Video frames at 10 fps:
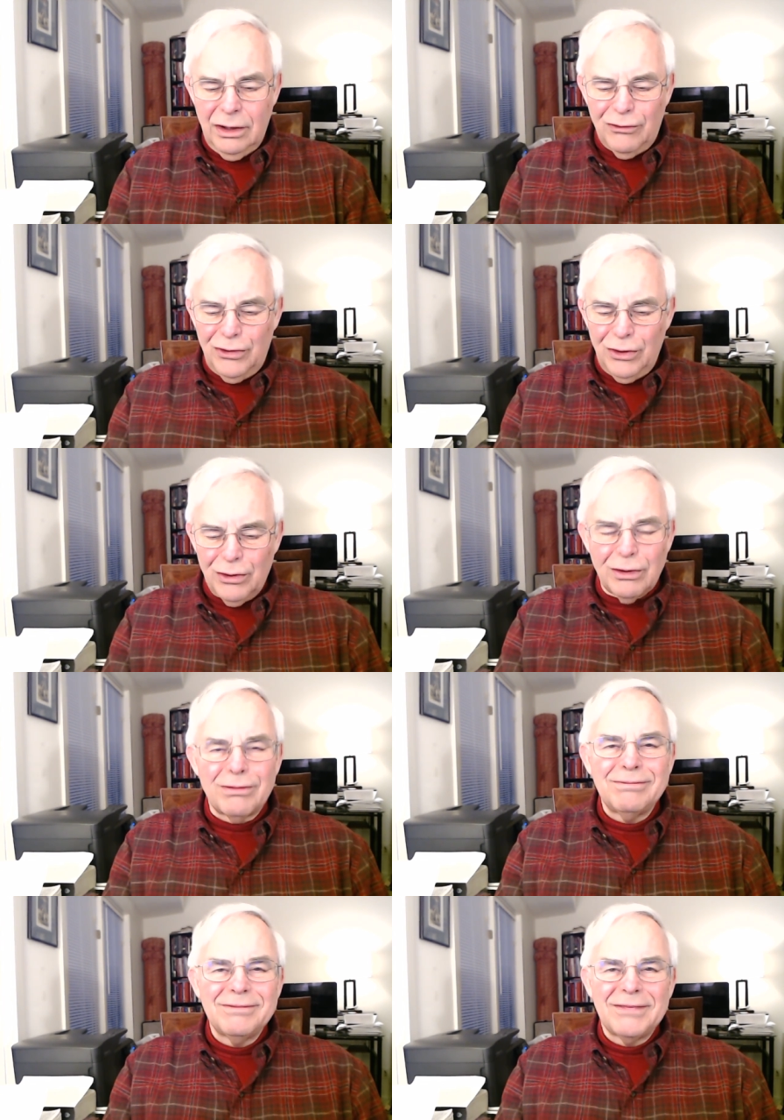if
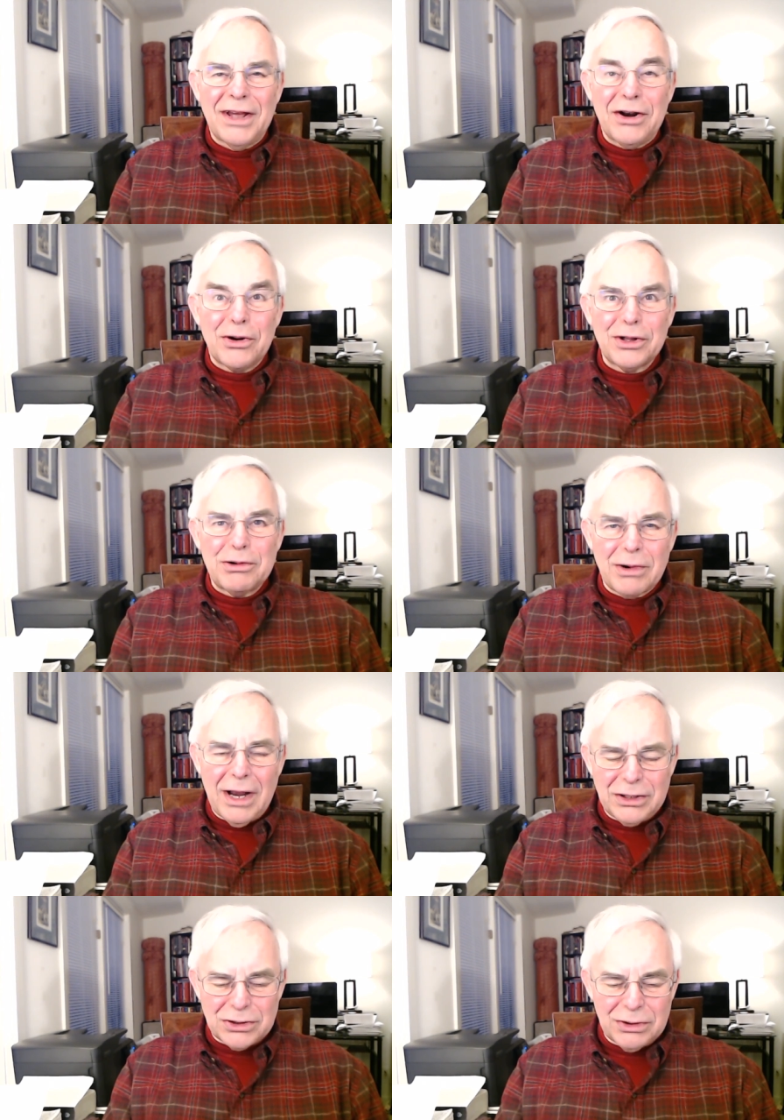you're an early
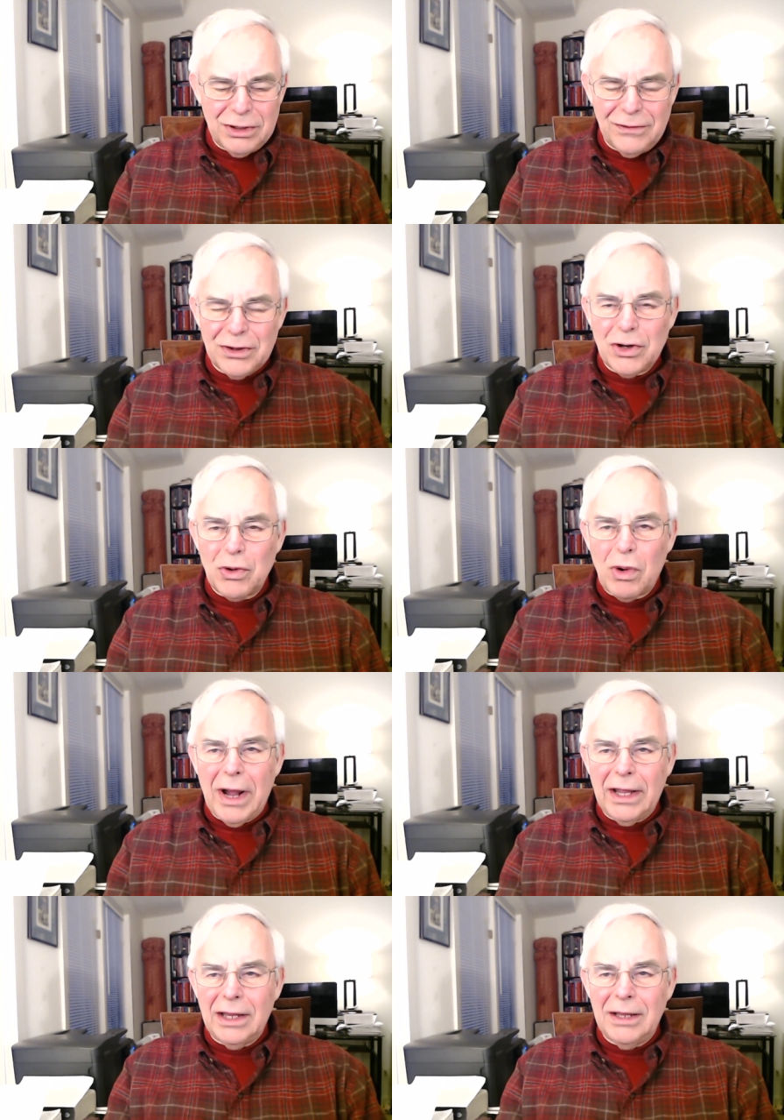riser, even
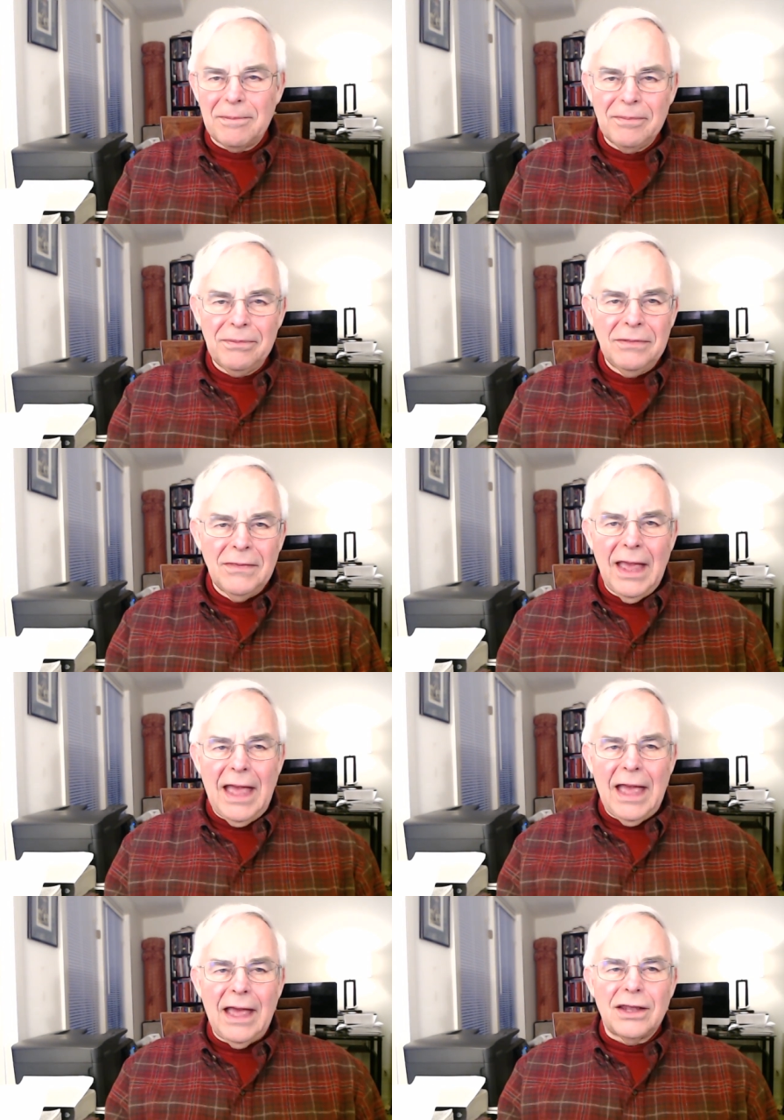Hawaii.
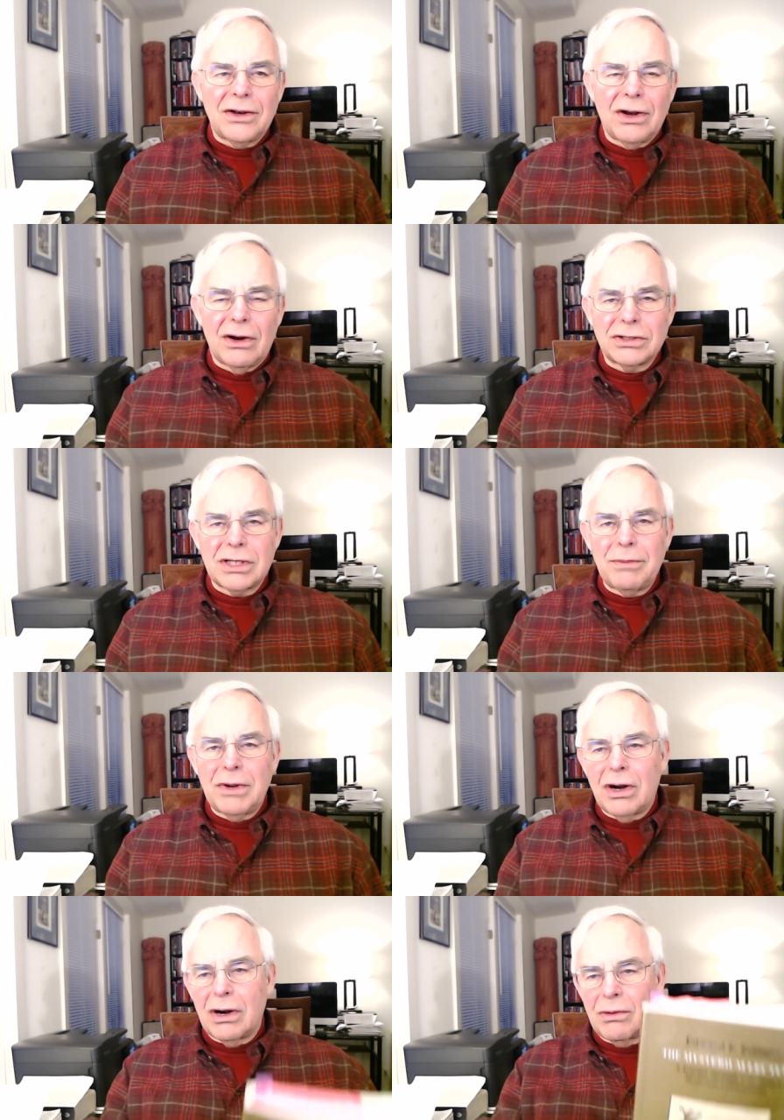And our
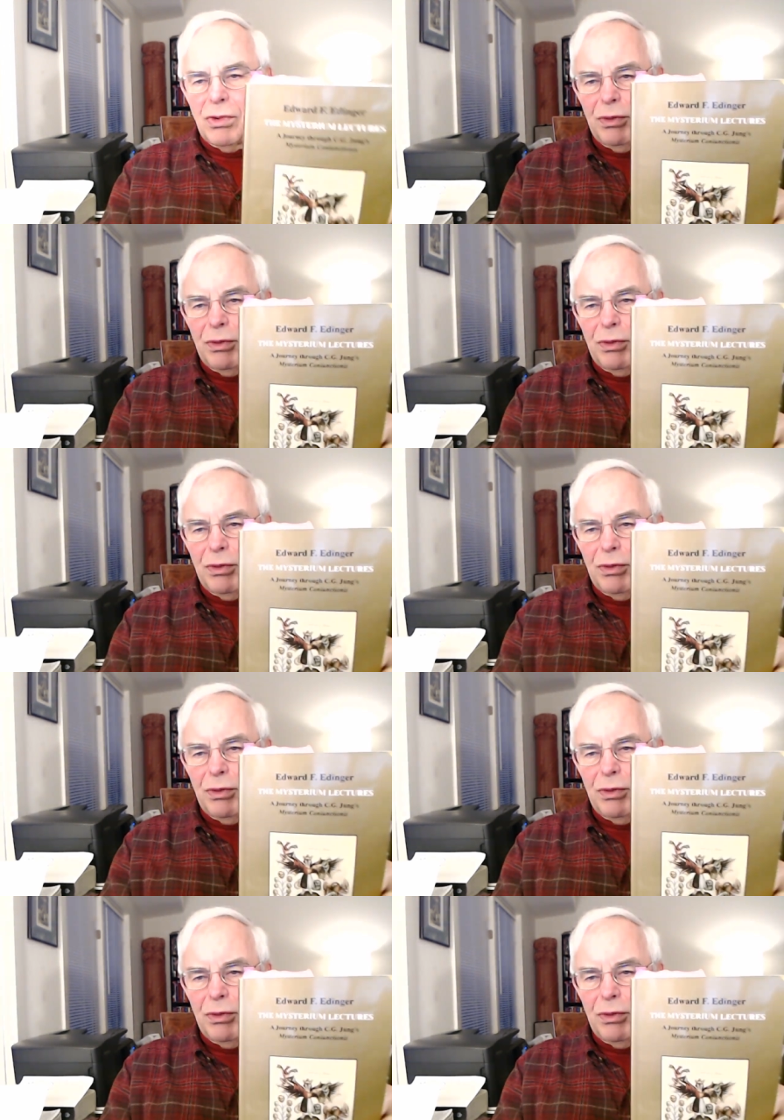seminar